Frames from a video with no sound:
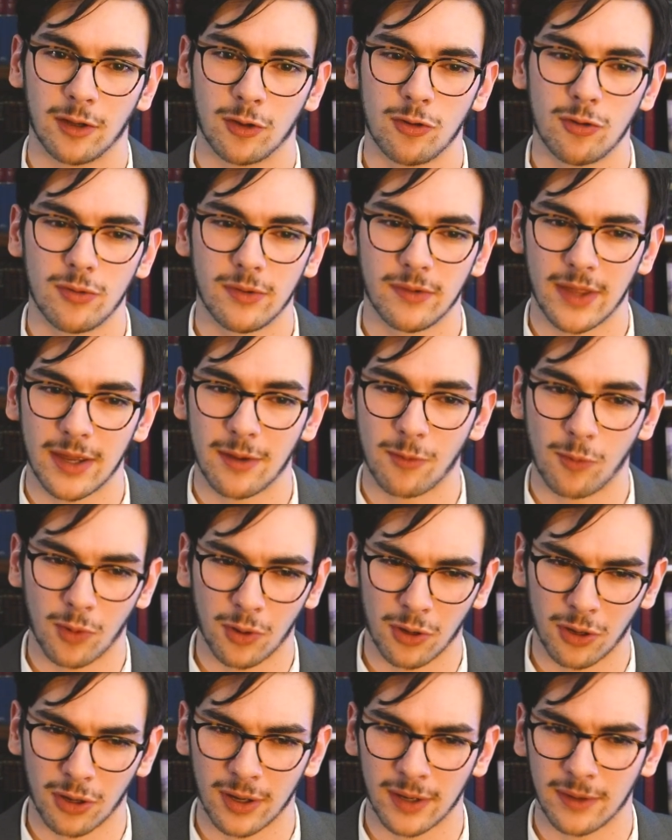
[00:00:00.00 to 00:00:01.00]
who they
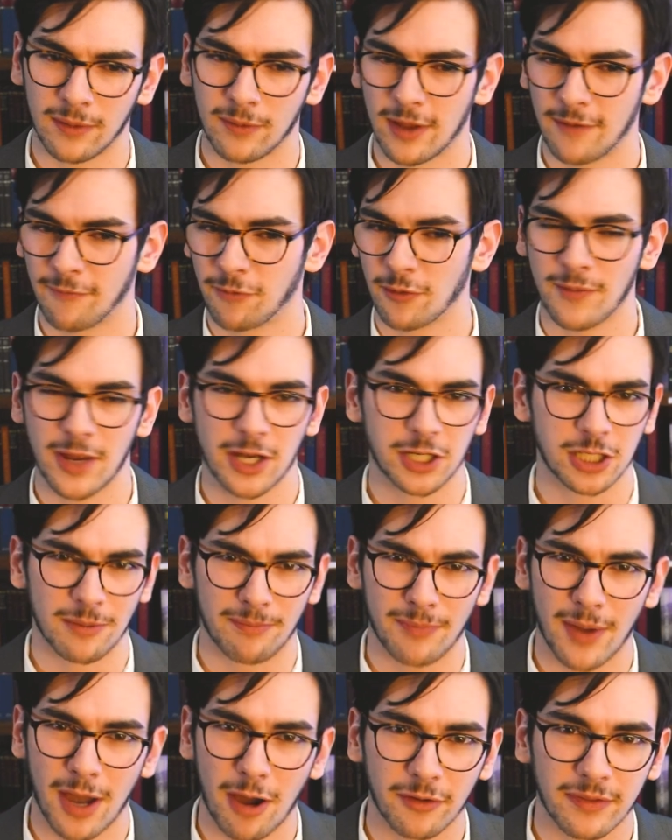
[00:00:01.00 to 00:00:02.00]
were and information
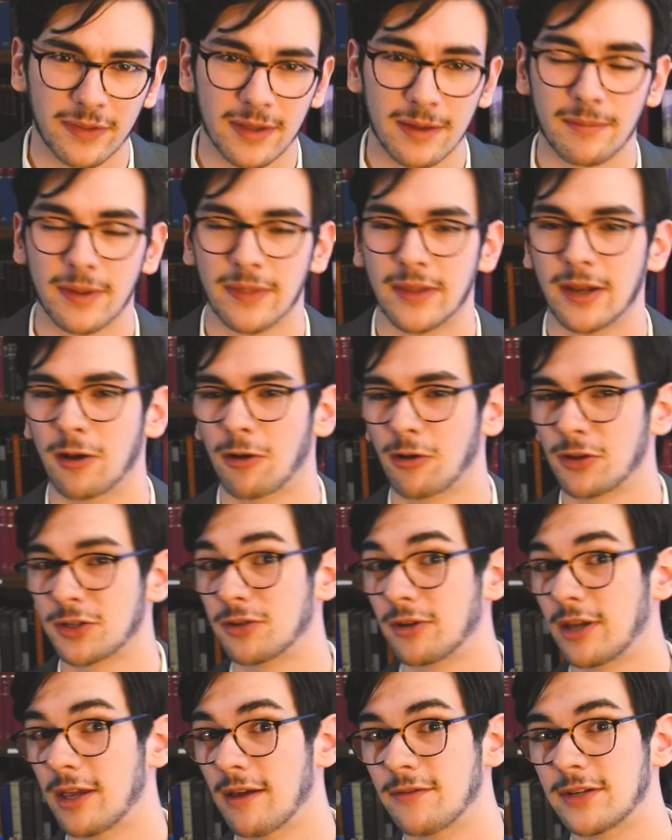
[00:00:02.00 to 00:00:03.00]
about them, and then it
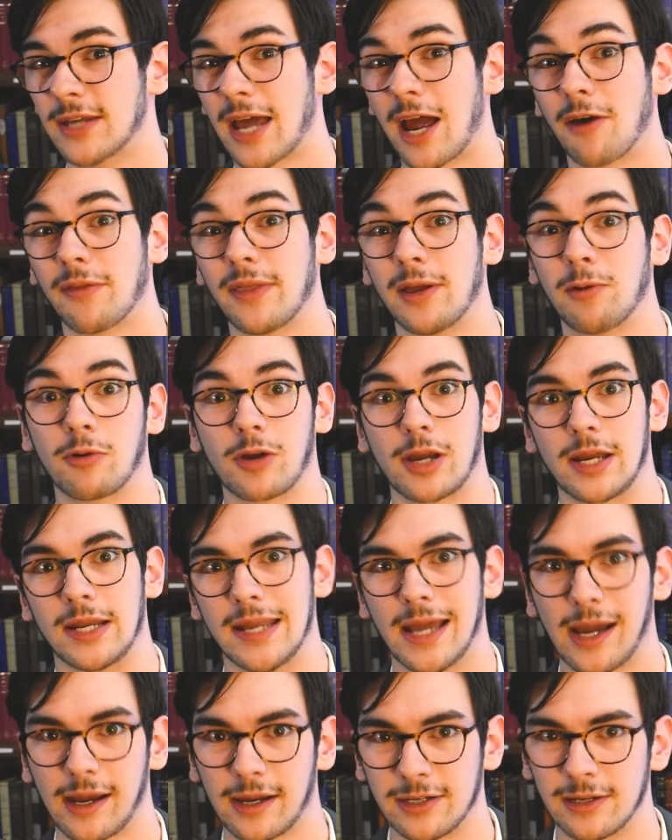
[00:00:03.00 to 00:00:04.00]
also gives how they were
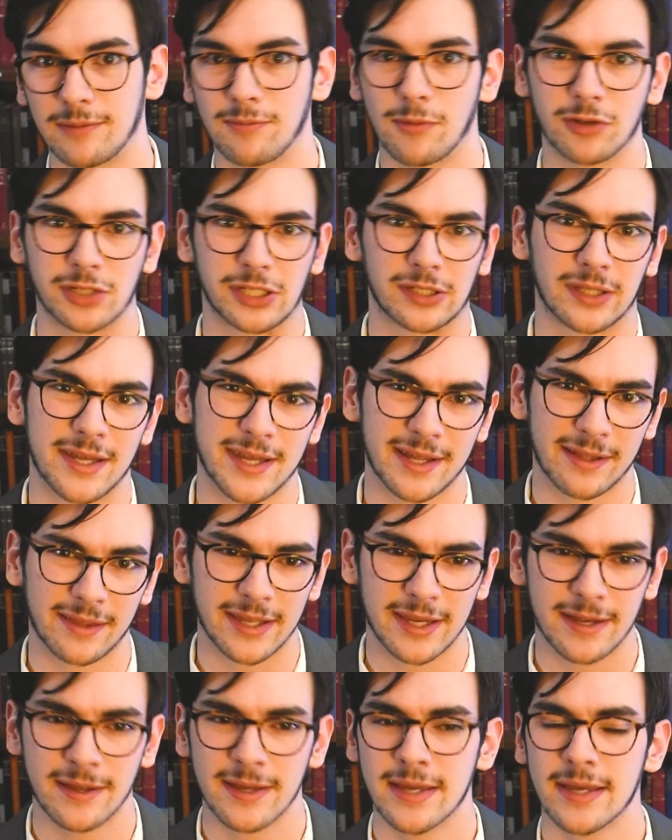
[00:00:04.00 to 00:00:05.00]
connected, most
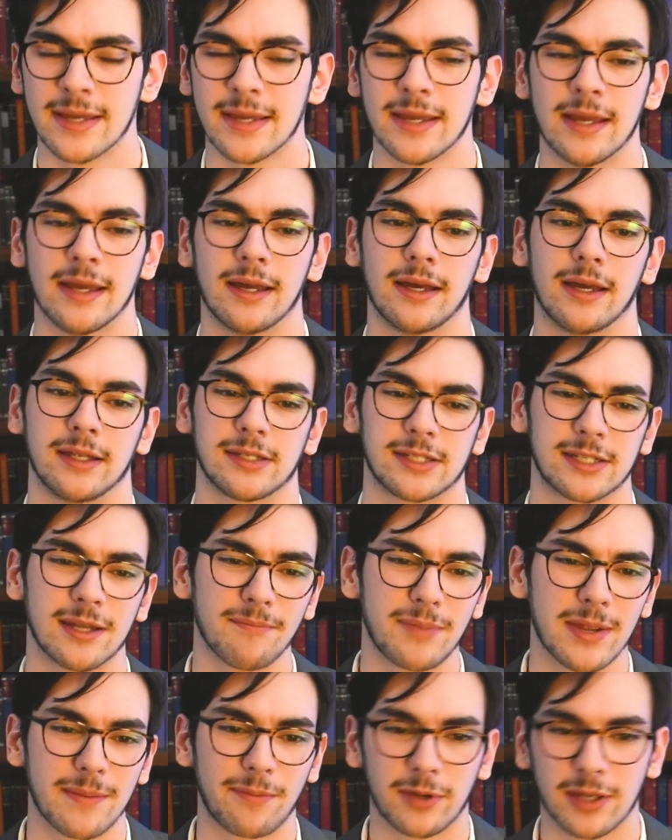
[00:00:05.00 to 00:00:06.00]
likely.
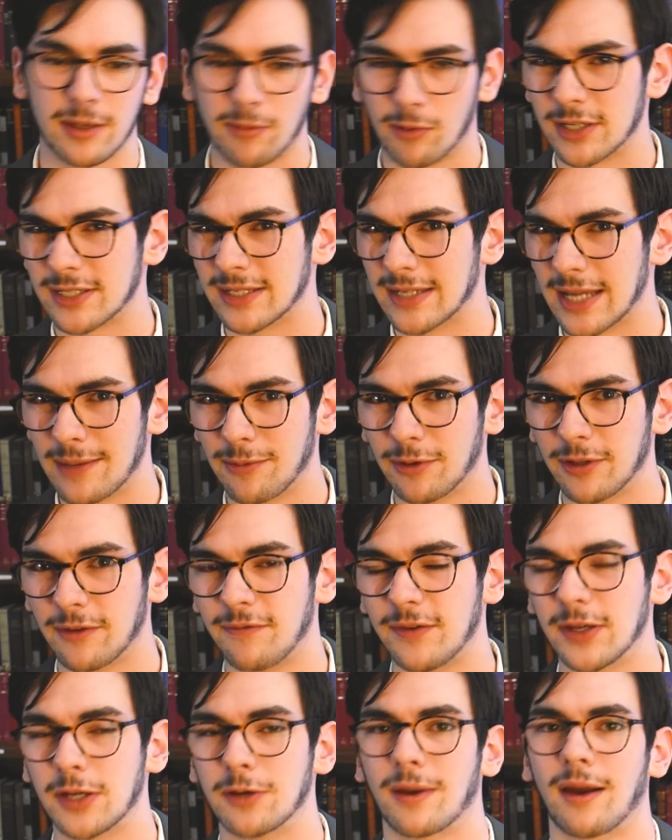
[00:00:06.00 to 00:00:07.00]
Some people he wasn't able to
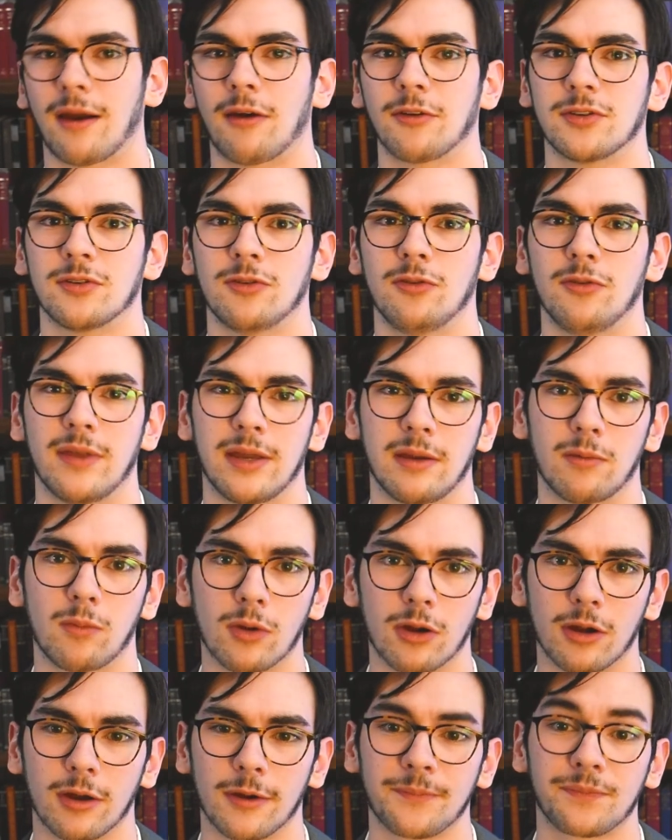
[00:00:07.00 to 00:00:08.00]
figure out who they
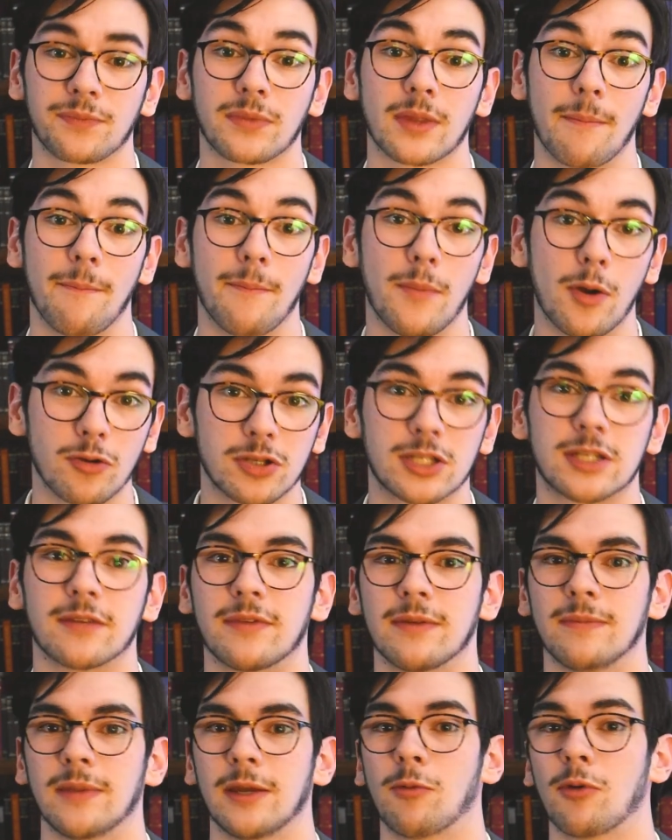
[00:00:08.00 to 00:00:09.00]
were. Most of
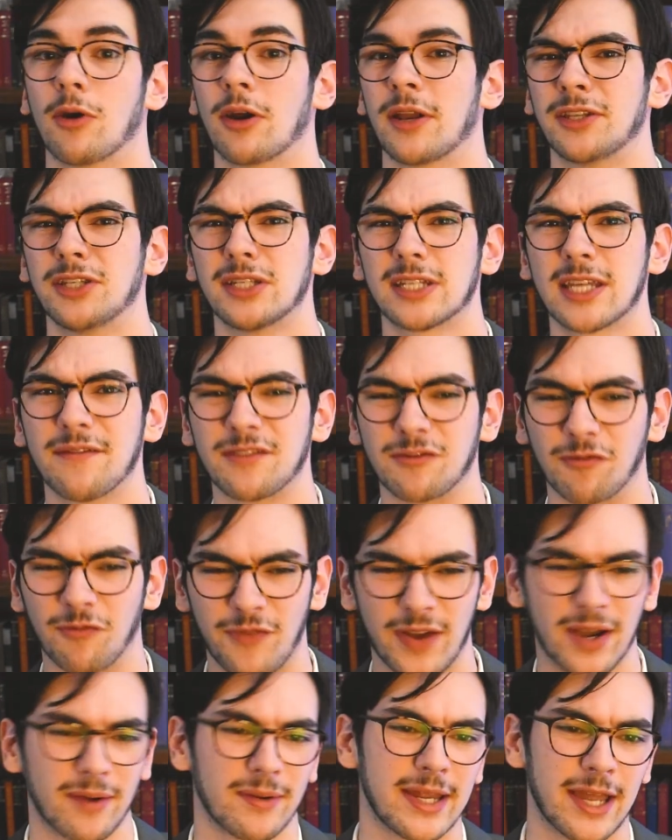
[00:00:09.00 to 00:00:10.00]
them they were, and it just gives
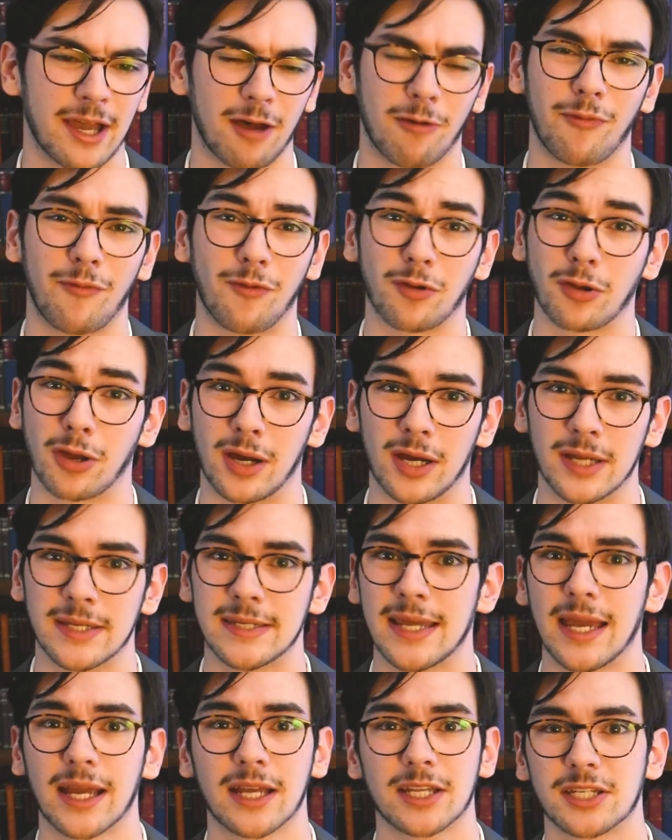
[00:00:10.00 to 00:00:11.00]
very helpful
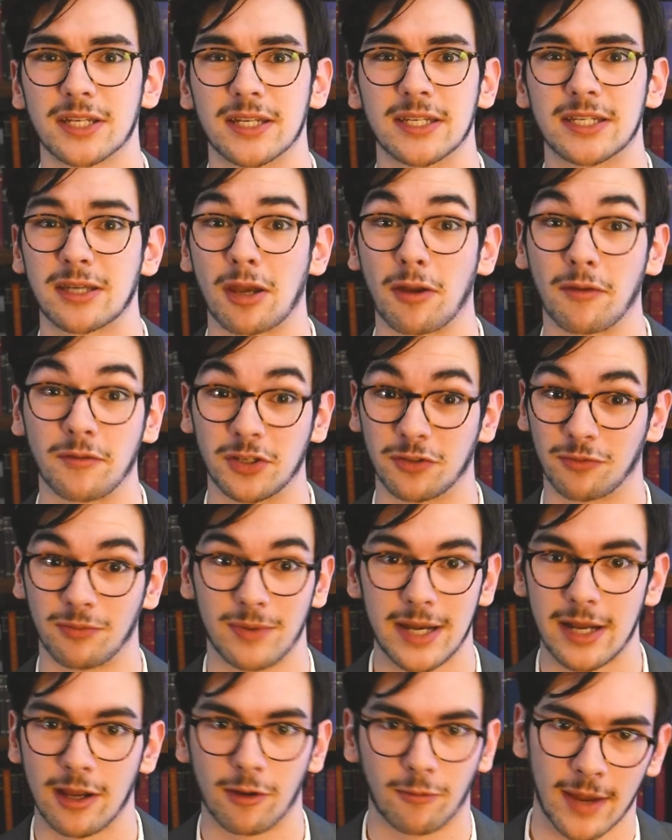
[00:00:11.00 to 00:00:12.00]
context. Instead of just
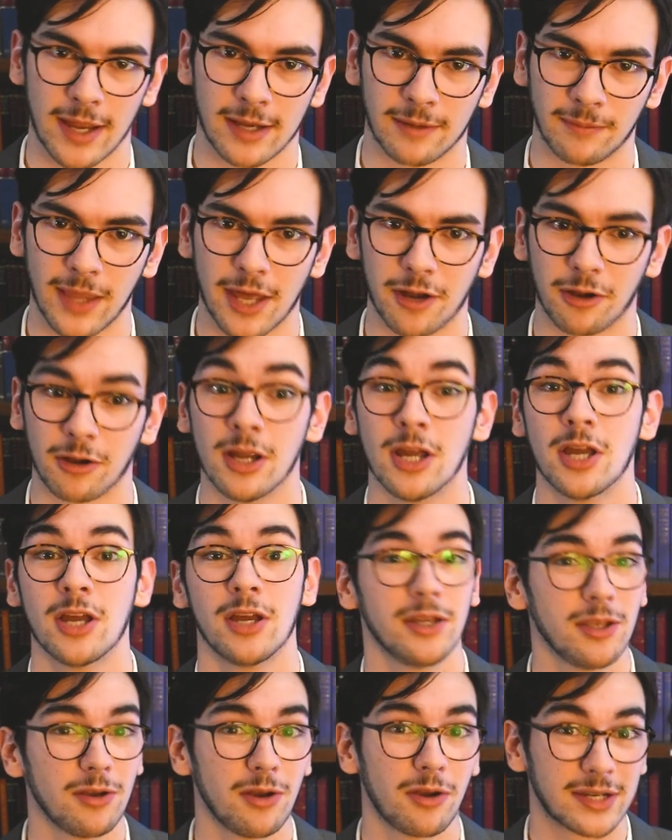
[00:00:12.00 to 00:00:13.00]
reading a random letter,
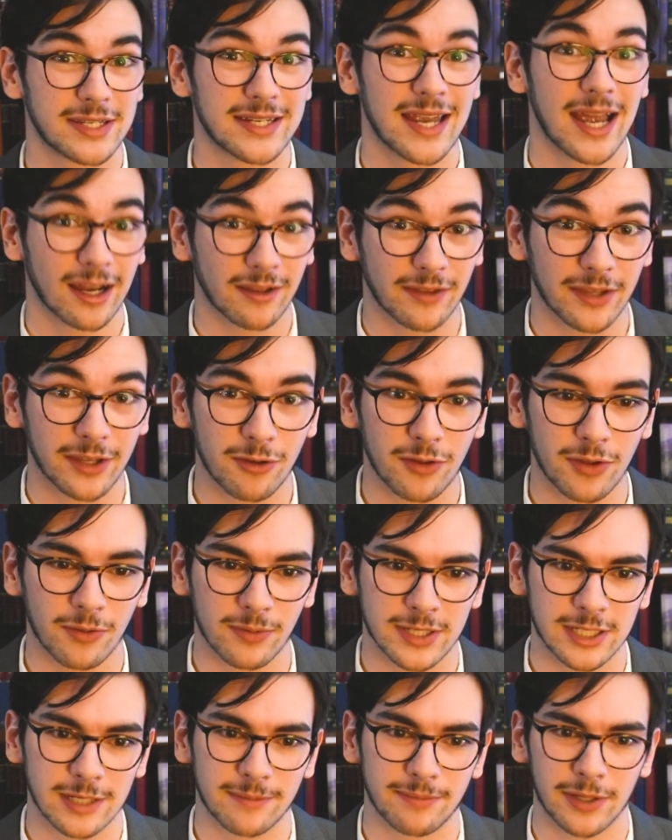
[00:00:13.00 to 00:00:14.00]
you know exactly who the
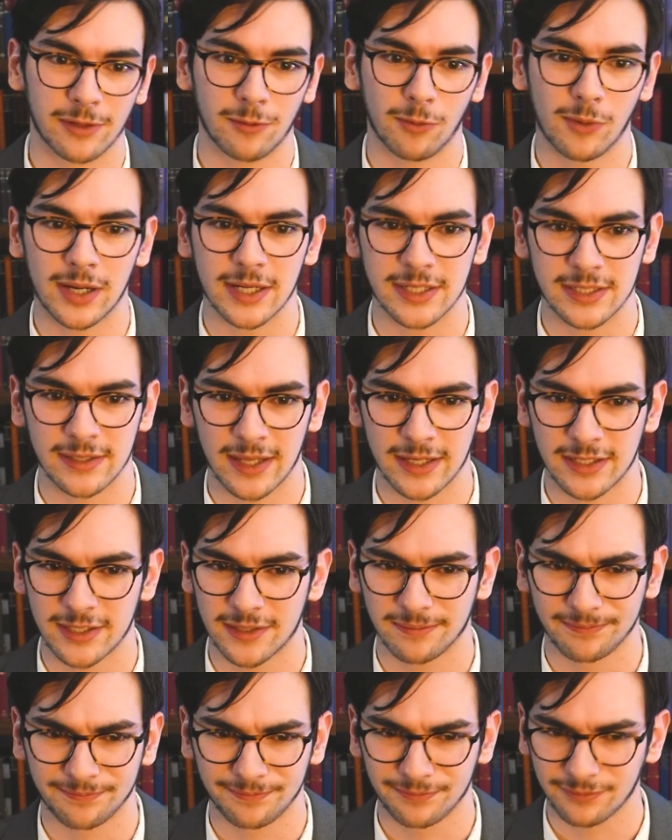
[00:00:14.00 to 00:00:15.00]
recipient was, and that's